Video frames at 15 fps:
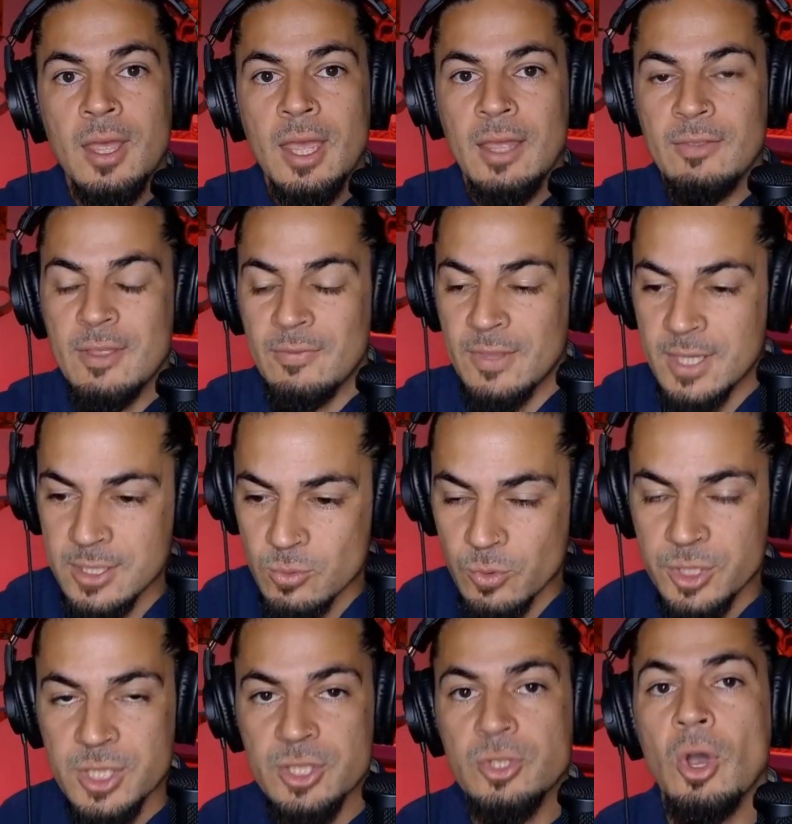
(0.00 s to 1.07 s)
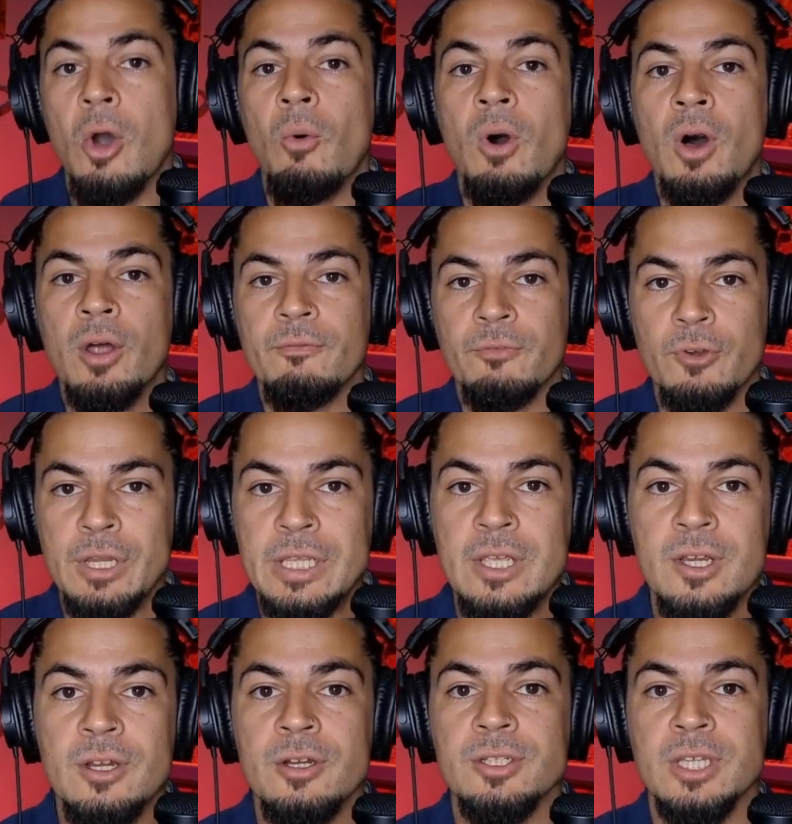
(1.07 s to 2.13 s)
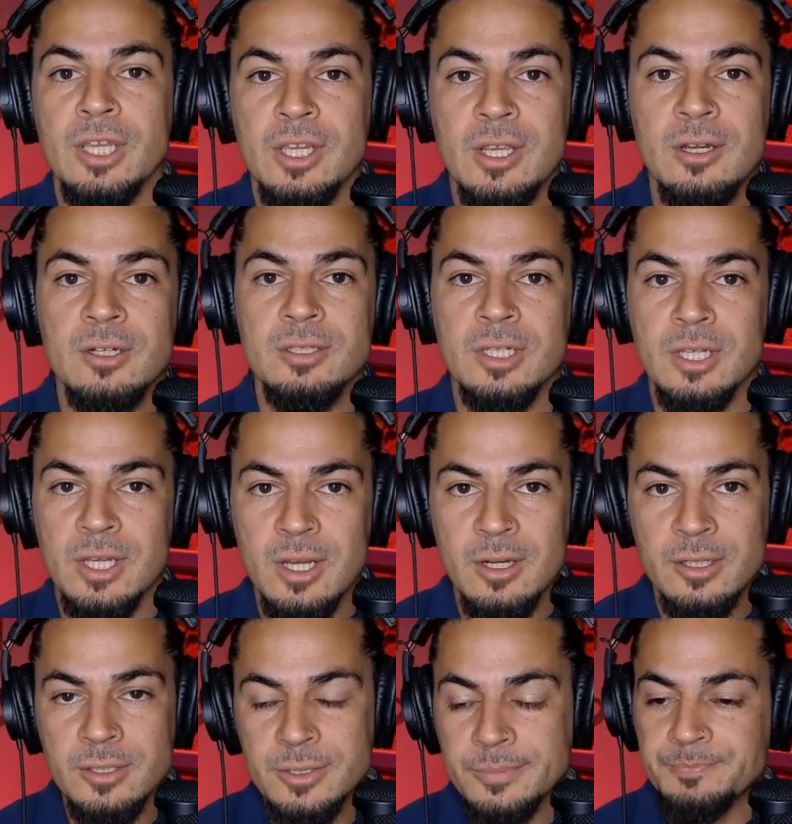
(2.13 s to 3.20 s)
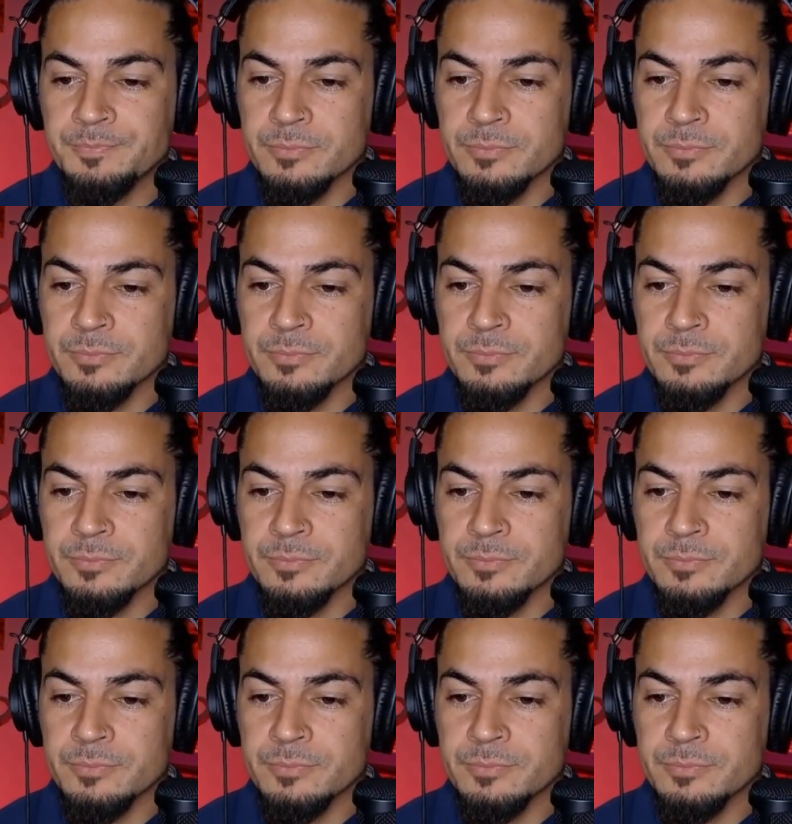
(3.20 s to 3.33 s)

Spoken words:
And then this would just go on for years and years and years.